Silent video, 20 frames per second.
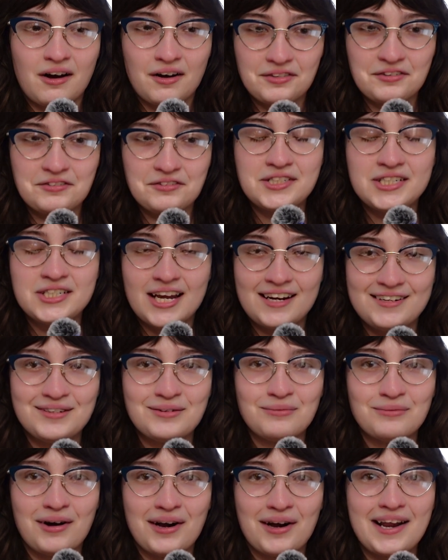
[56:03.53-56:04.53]
authors tend
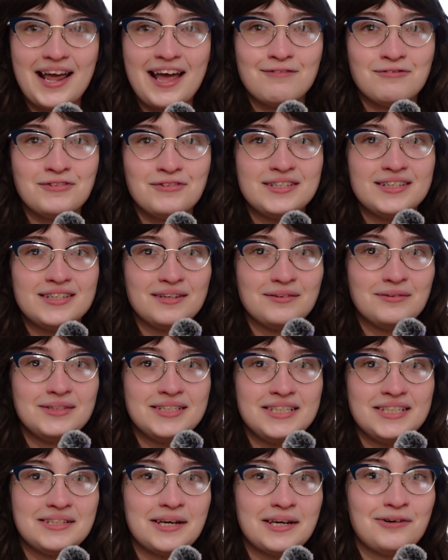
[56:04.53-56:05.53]
to want every single
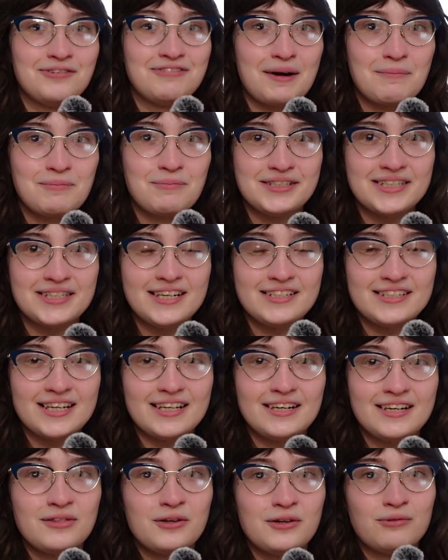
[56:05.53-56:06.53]
detail
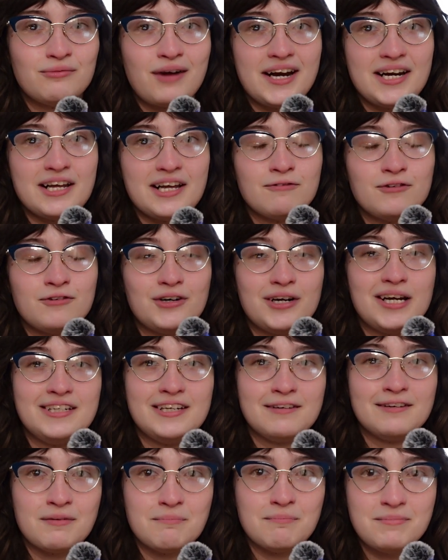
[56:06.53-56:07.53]
represented. They're writing for a
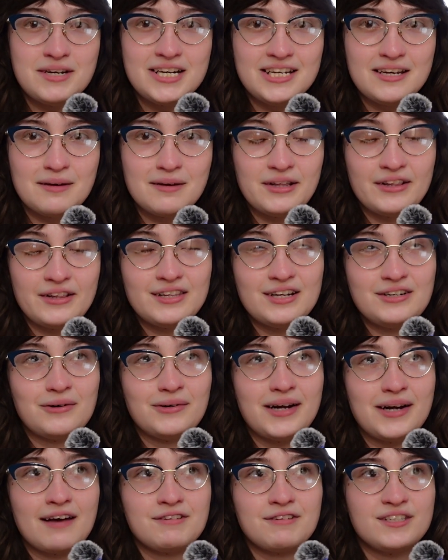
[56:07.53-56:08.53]
different medium that they
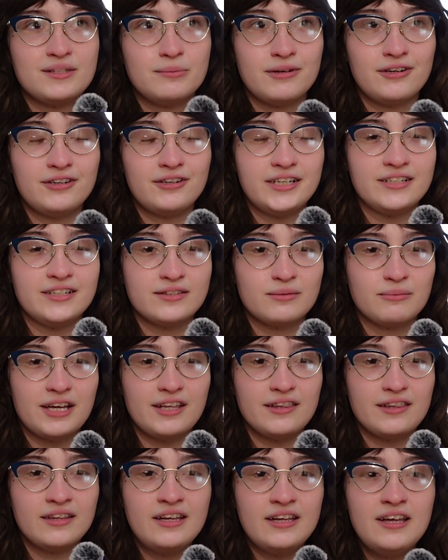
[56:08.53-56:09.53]
don't have experience
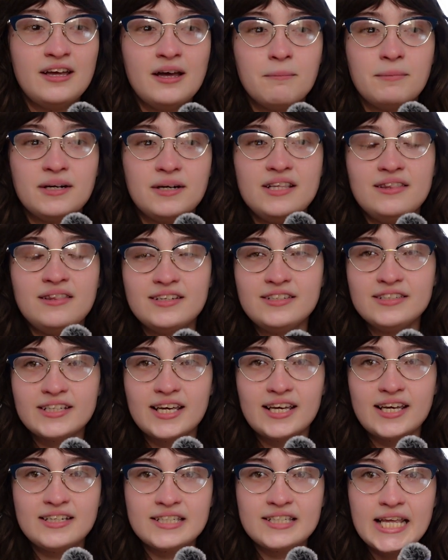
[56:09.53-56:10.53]
with. But in this
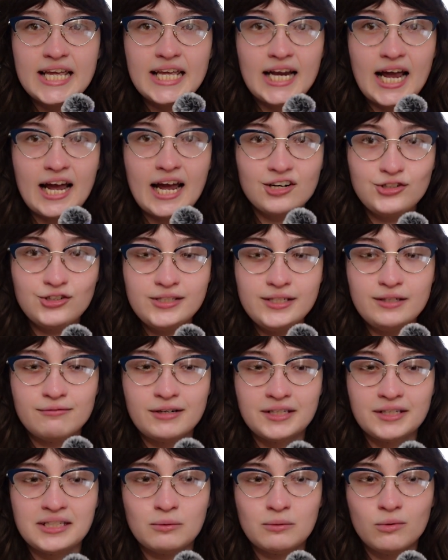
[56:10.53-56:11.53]
case, it actually
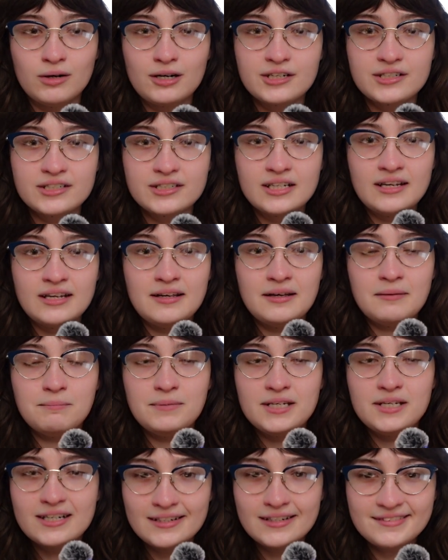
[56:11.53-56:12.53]
really worked
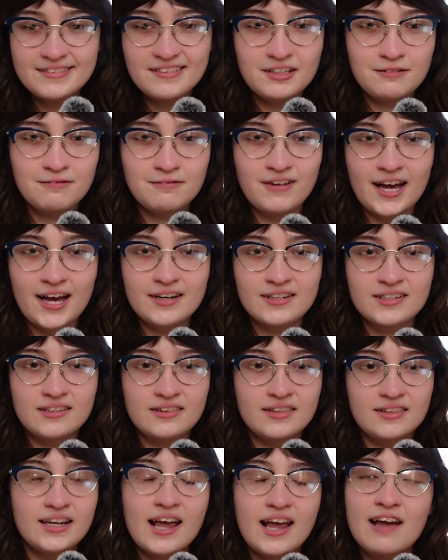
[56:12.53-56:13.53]
because of the fact
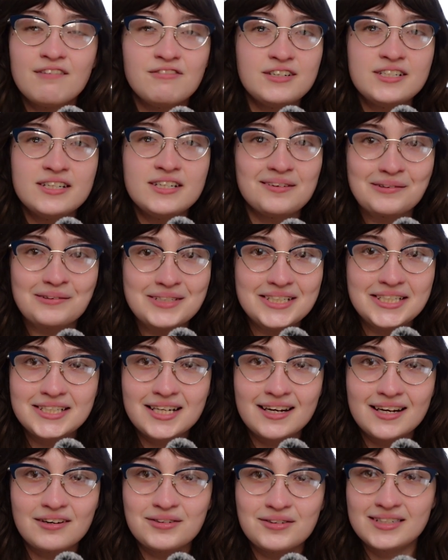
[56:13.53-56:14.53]
that every single
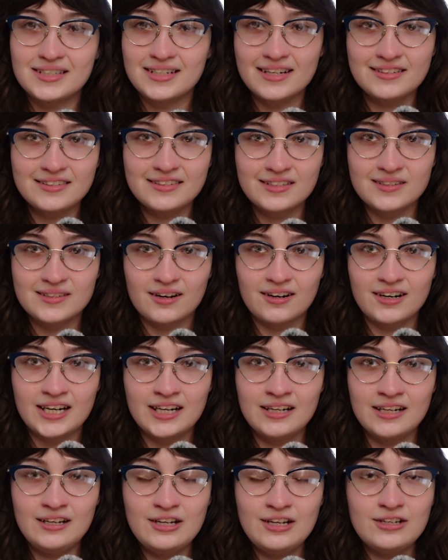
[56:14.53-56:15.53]
detail is
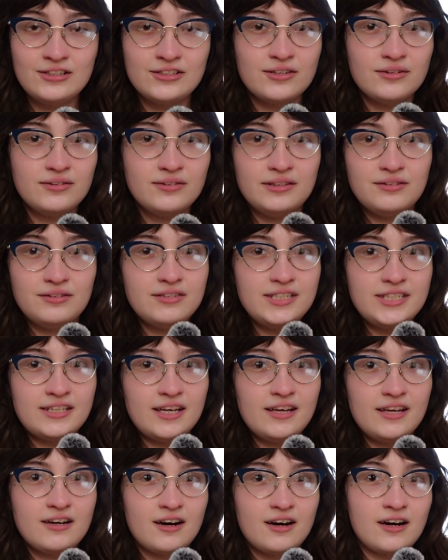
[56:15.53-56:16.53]
necessary. So Louis
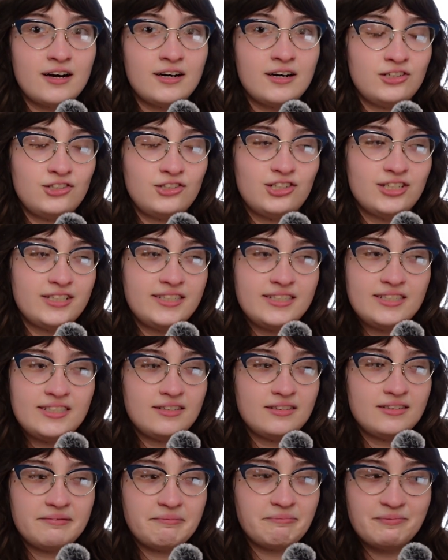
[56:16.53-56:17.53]
Sachar
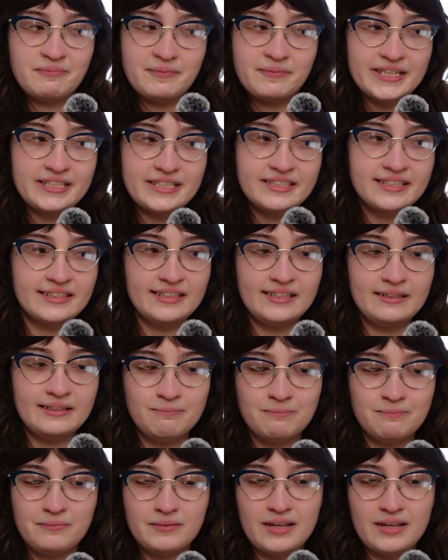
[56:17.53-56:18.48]
just basically